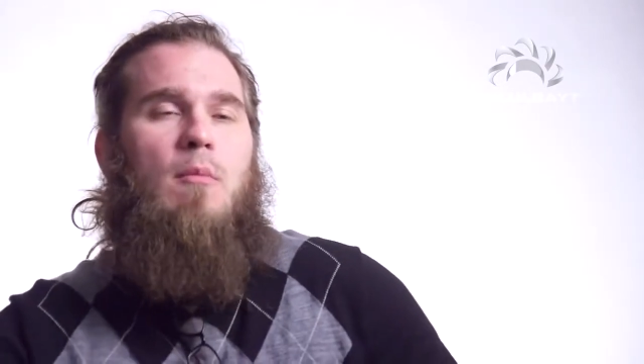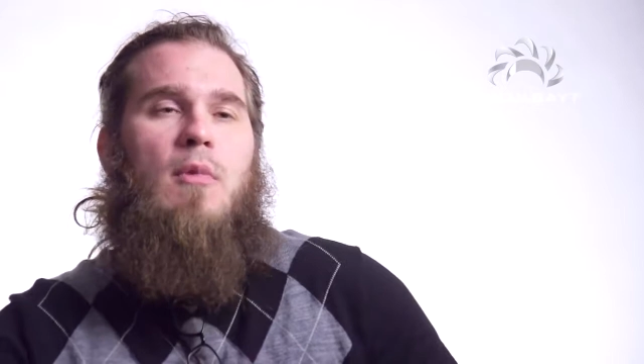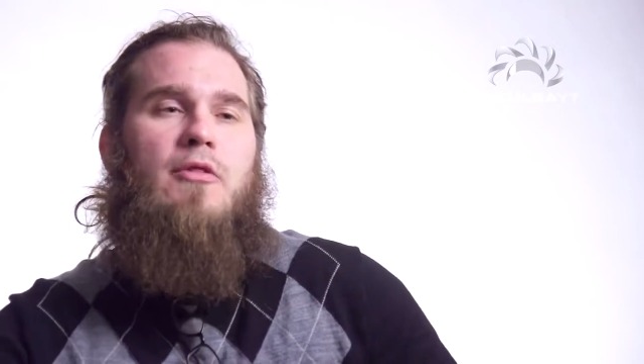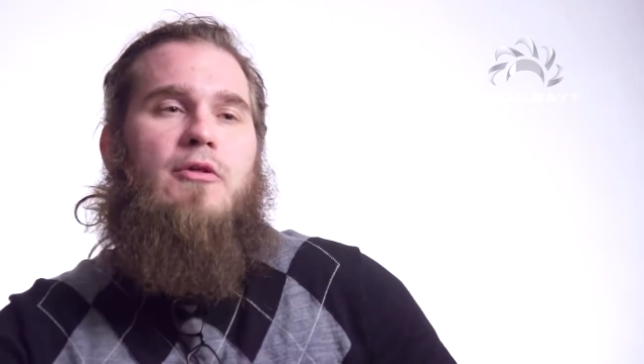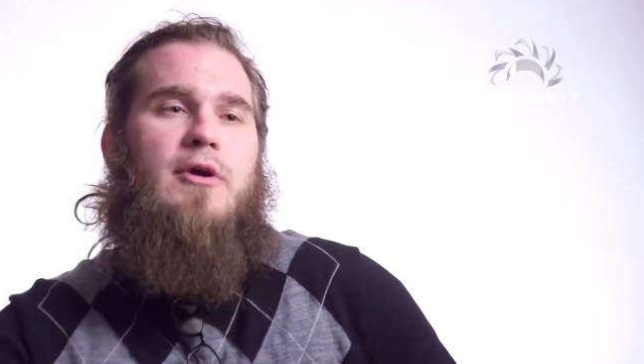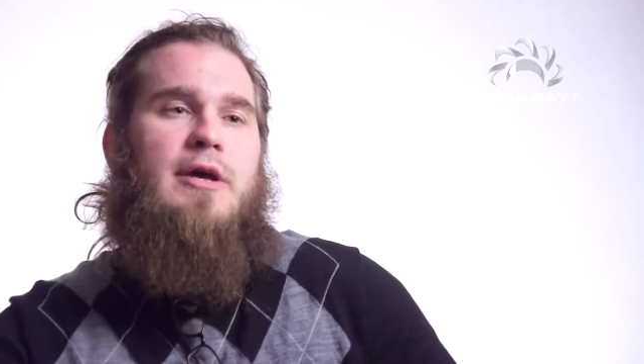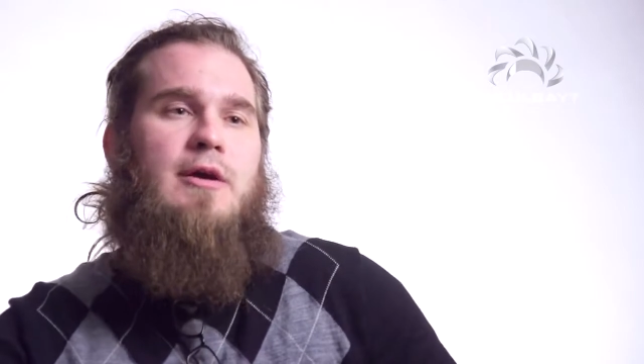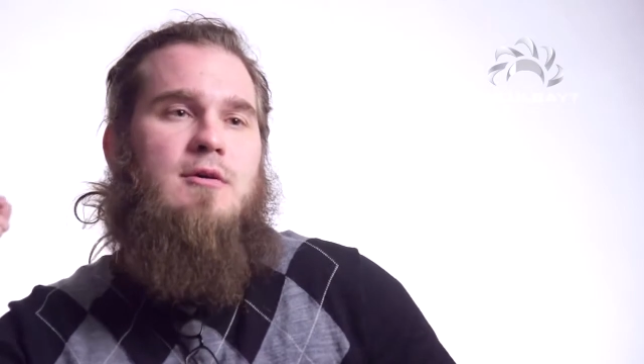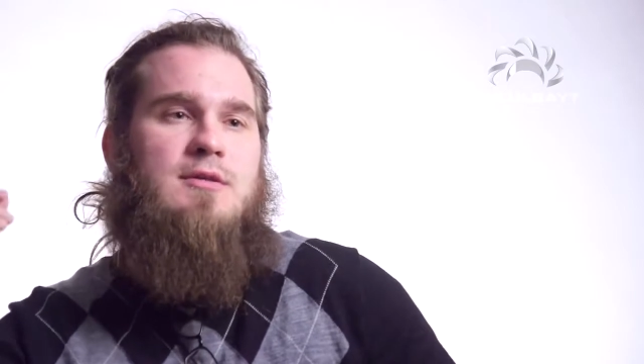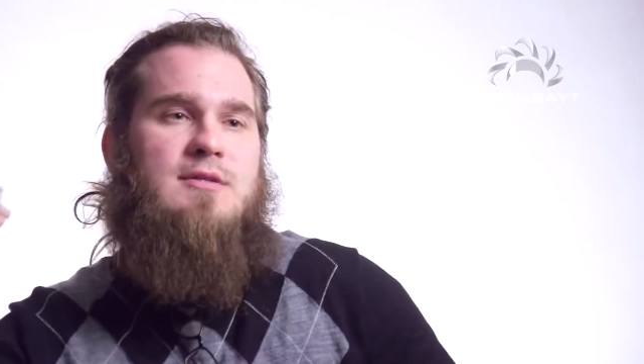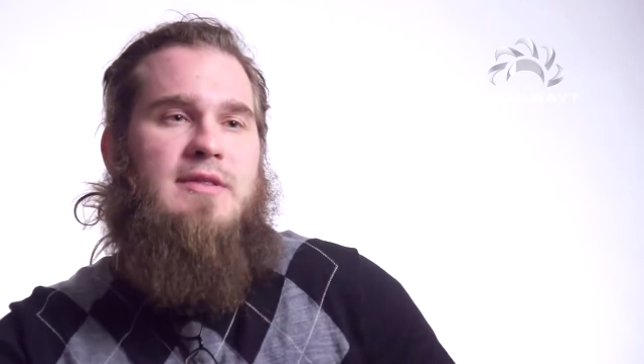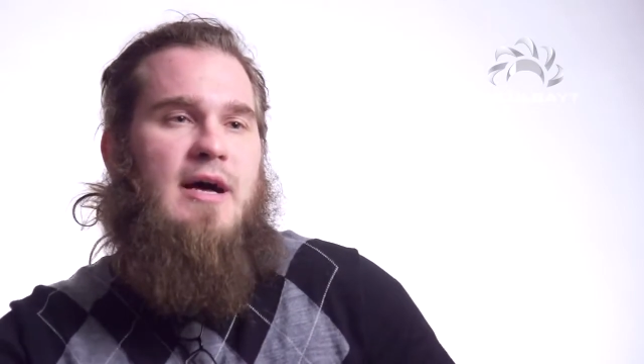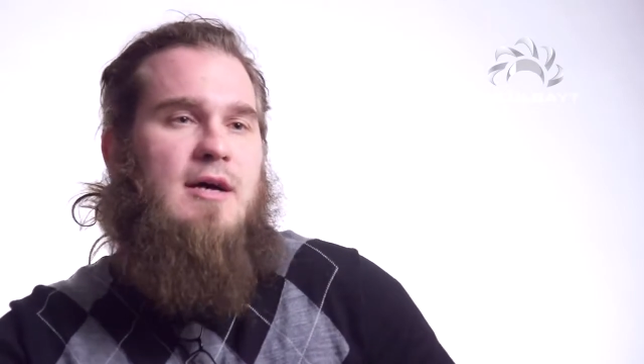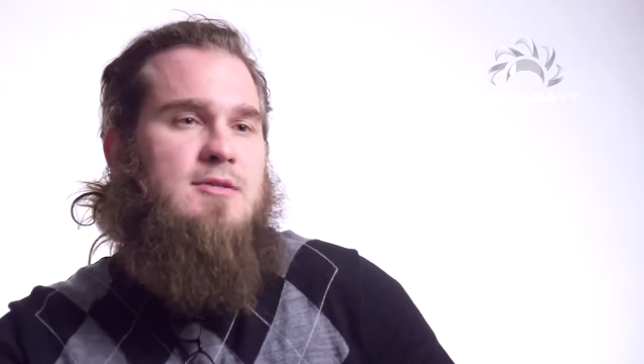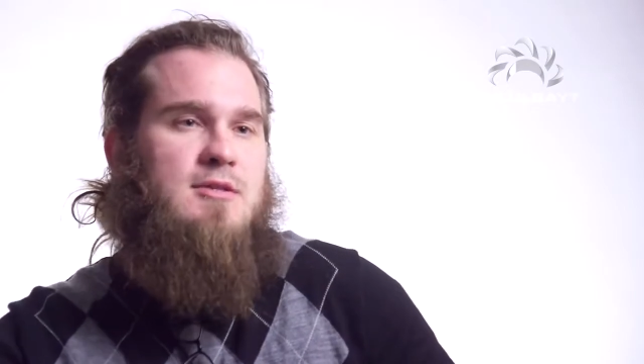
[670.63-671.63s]
mother kills
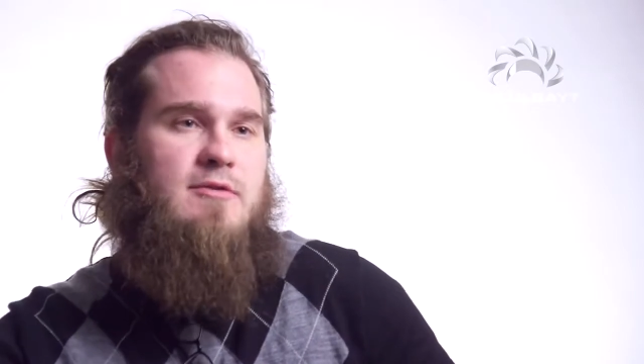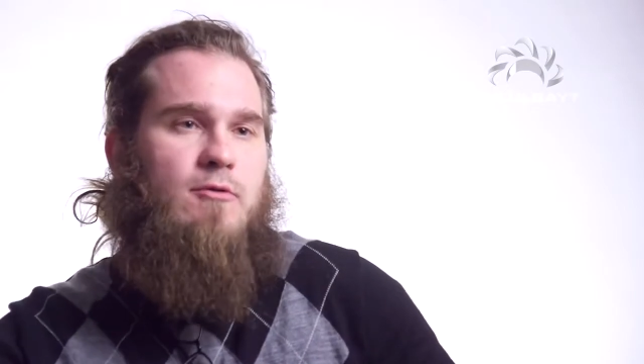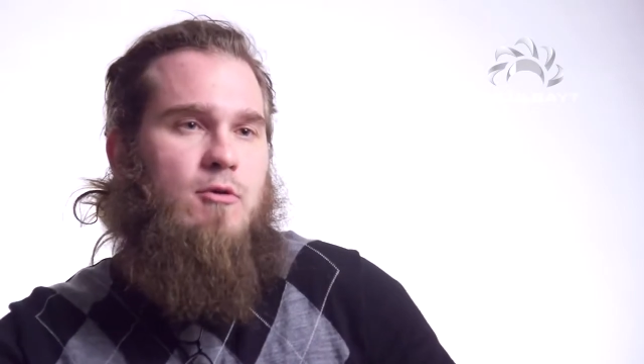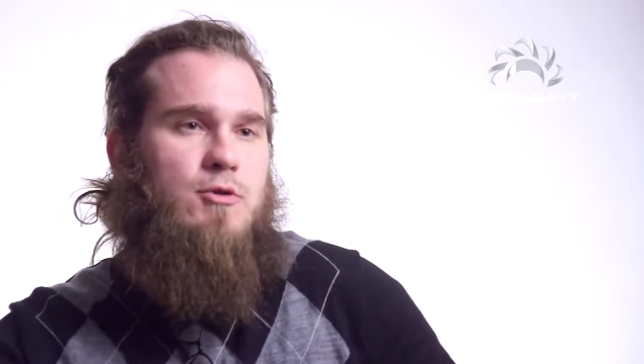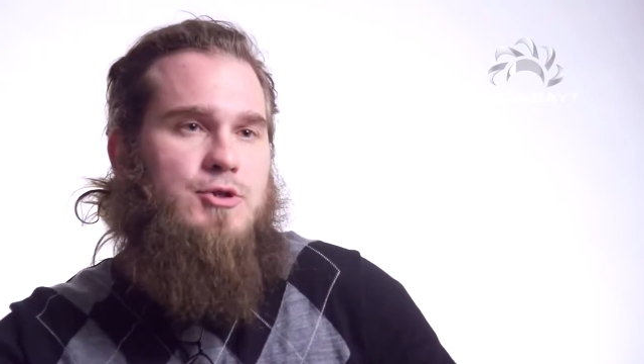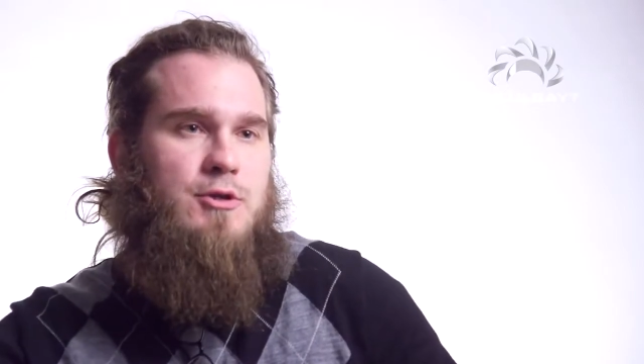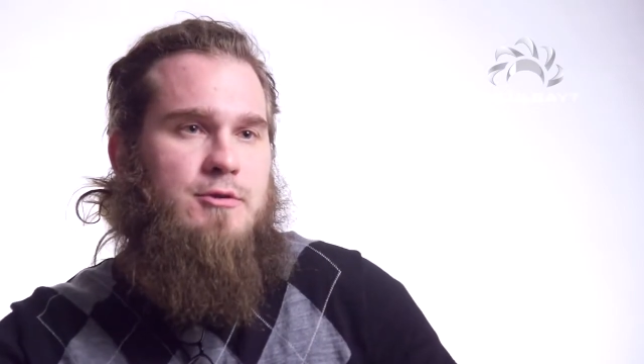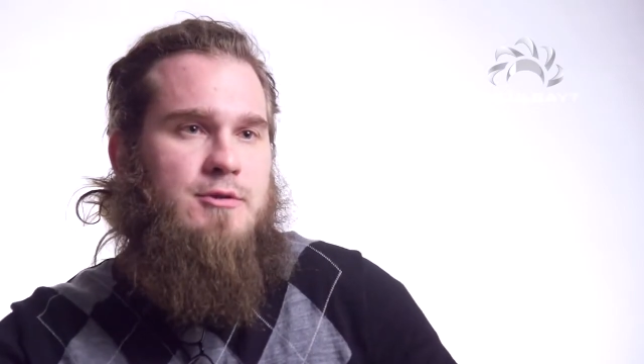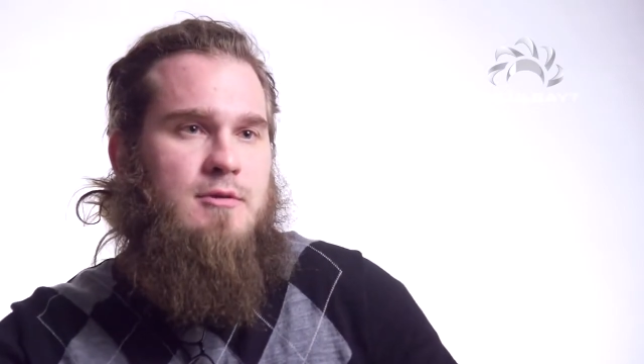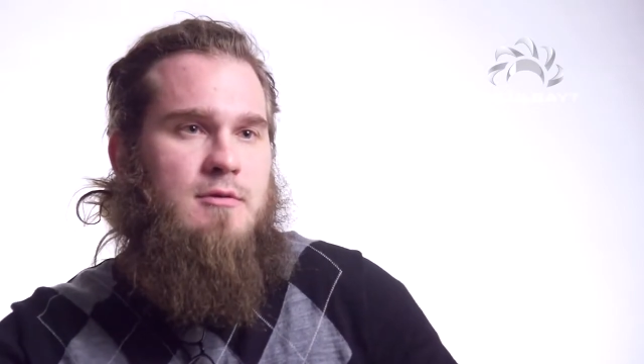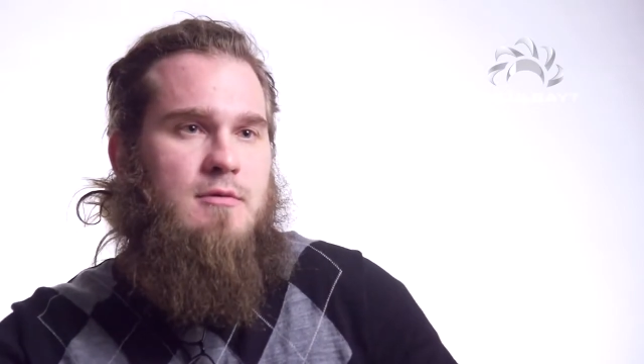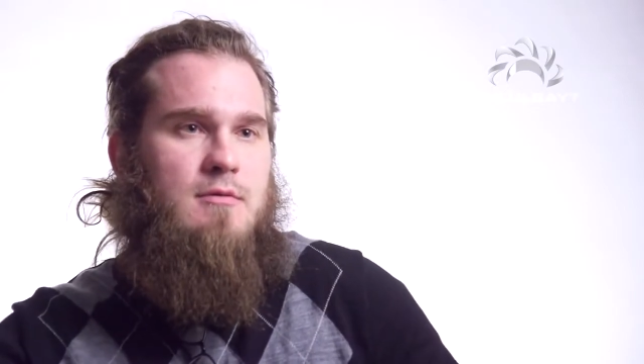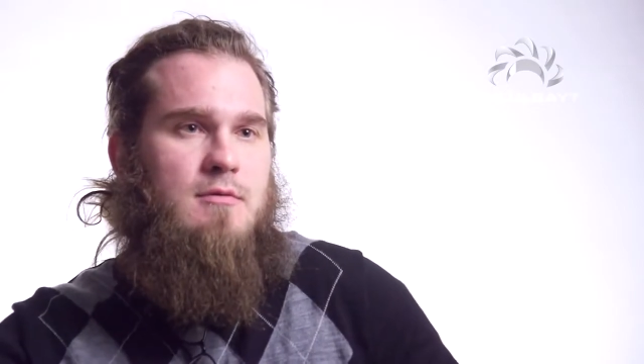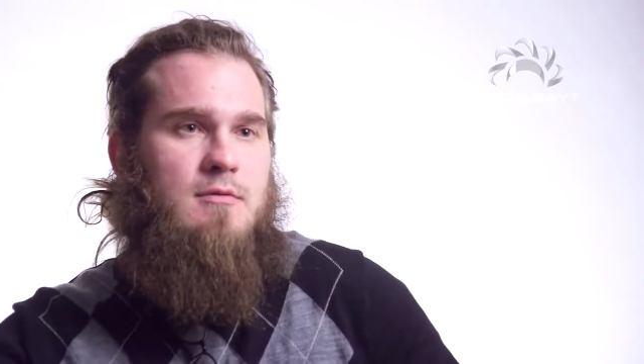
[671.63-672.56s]
thousands of her own children?